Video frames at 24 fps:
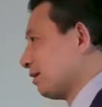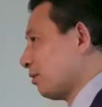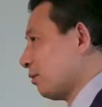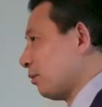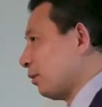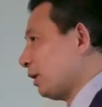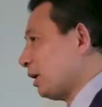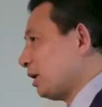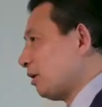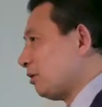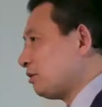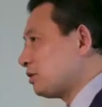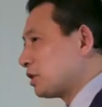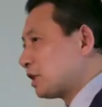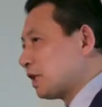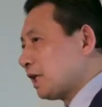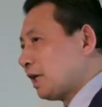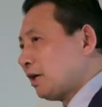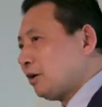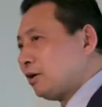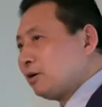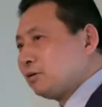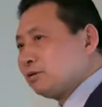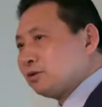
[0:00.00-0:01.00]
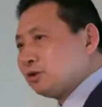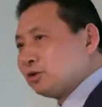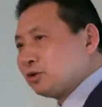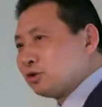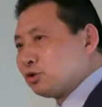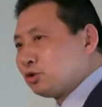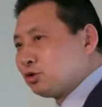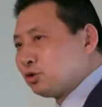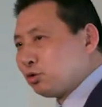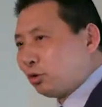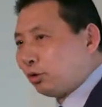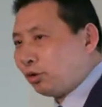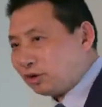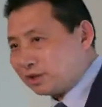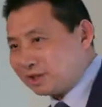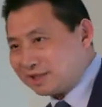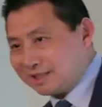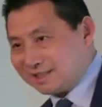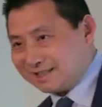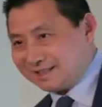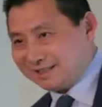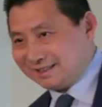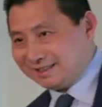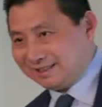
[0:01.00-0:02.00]
We don't sell
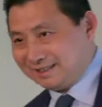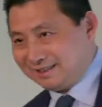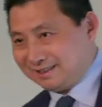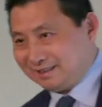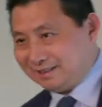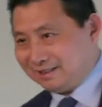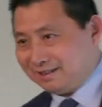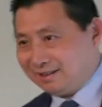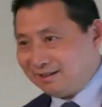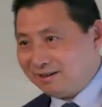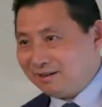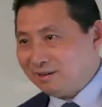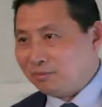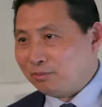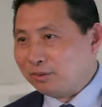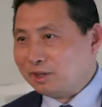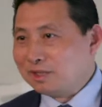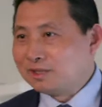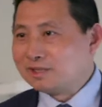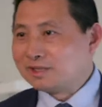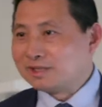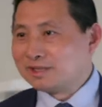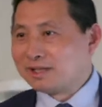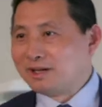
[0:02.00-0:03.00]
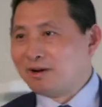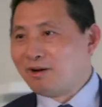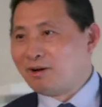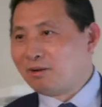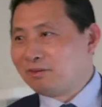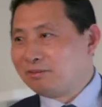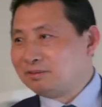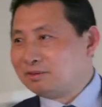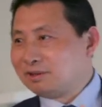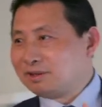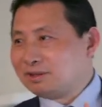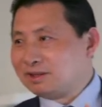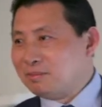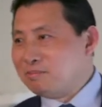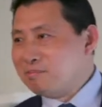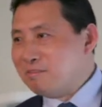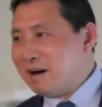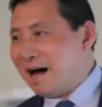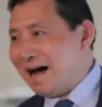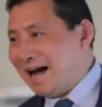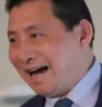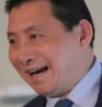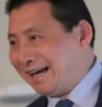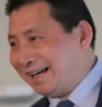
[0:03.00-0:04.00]
shorts. We sell the
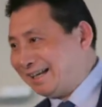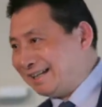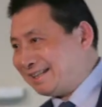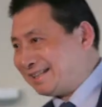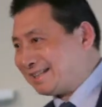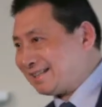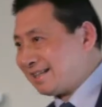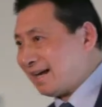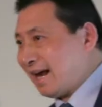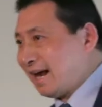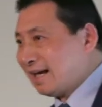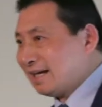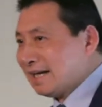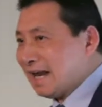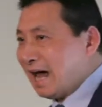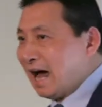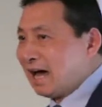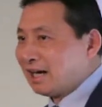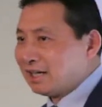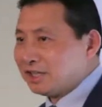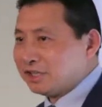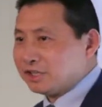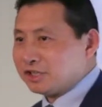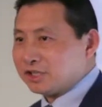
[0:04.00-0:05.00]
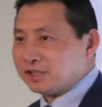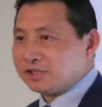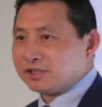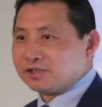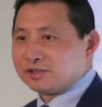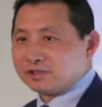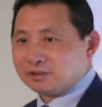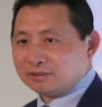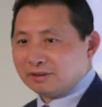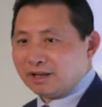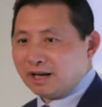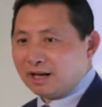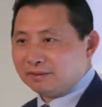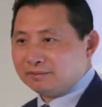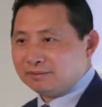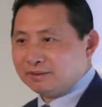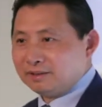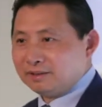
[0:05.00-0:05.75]
minds and knowledges to that.